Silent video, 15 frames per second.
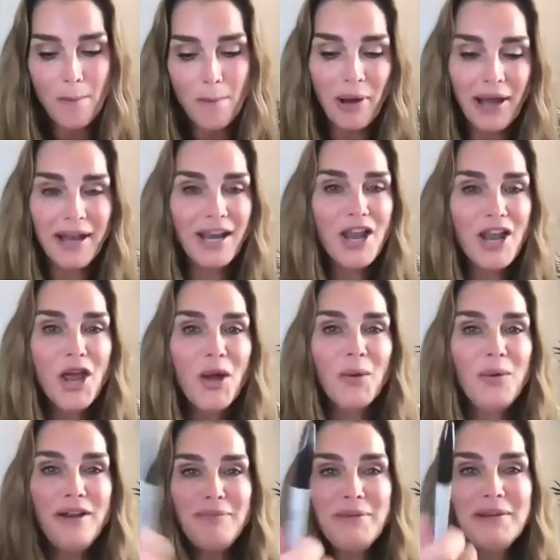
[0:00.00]
But
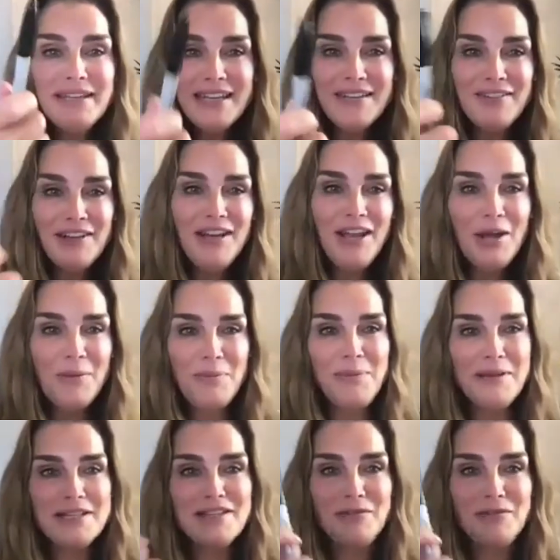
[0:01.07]
we've been given a
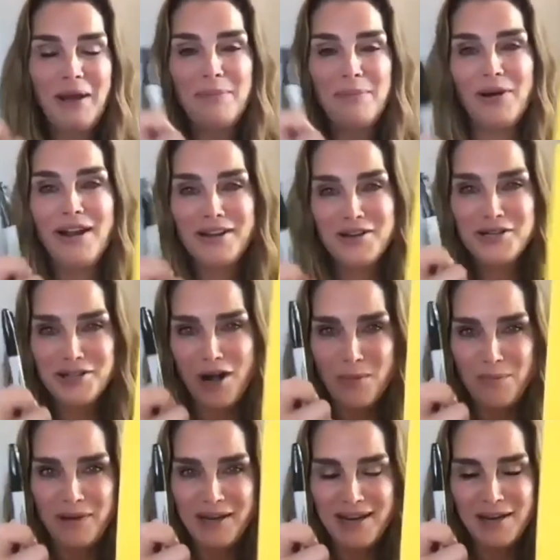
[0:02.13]
piece of paper and a
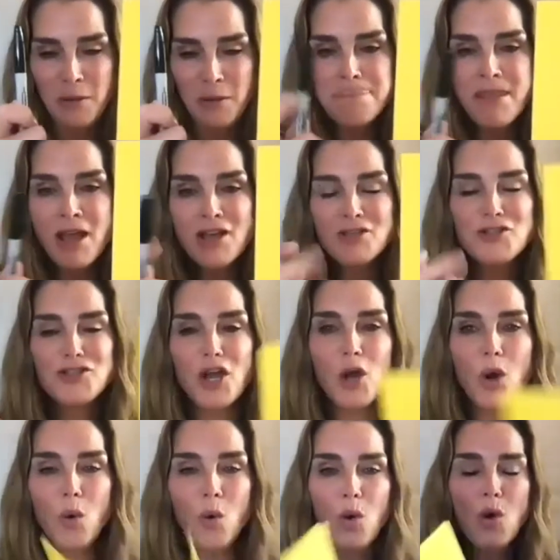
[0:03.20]
Sharpie.
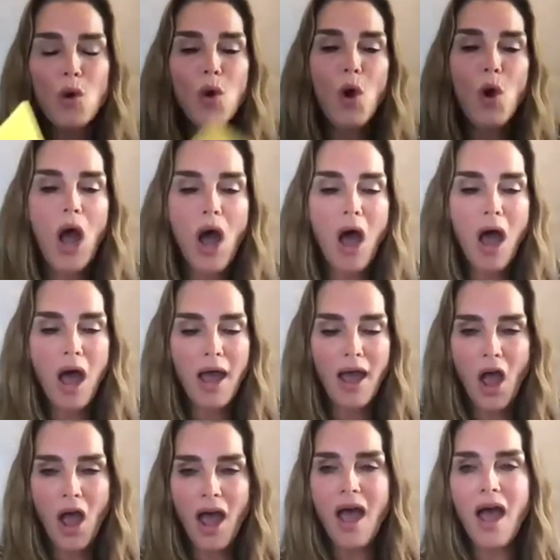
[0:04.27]
So
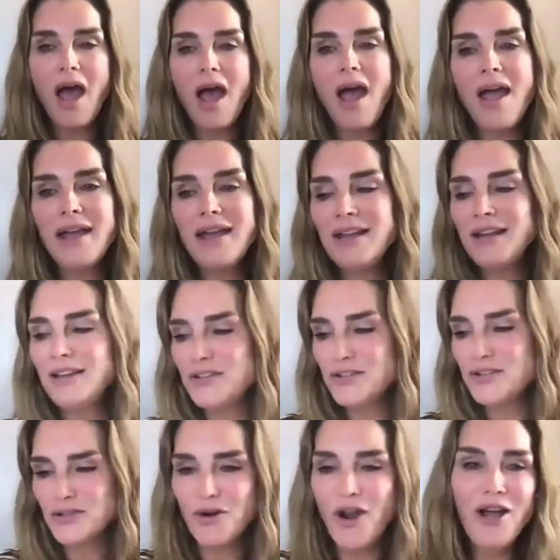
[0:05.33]
I
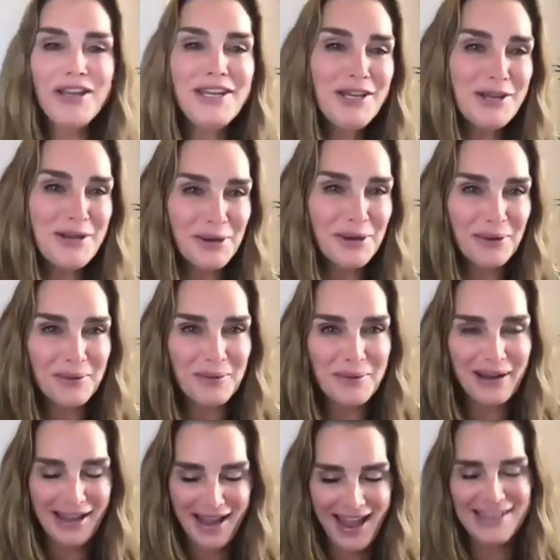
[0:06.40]
draw you,
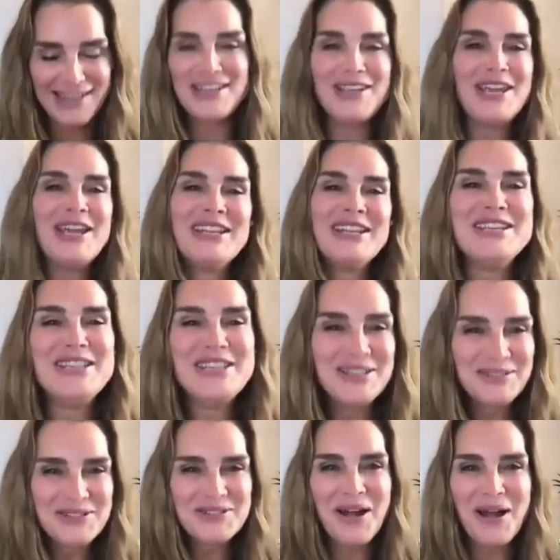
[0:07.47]
and you
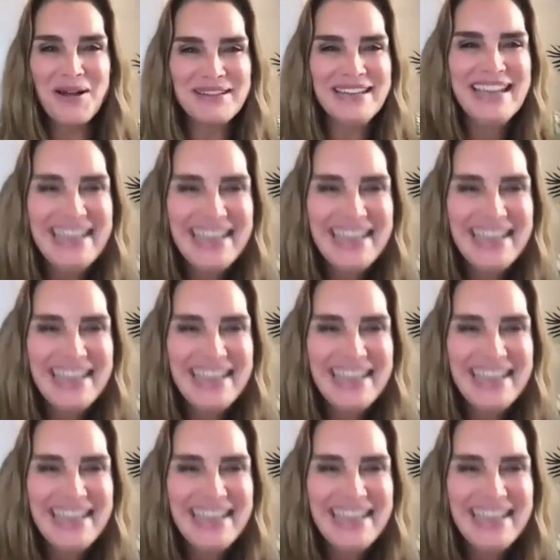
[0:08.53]
draw me.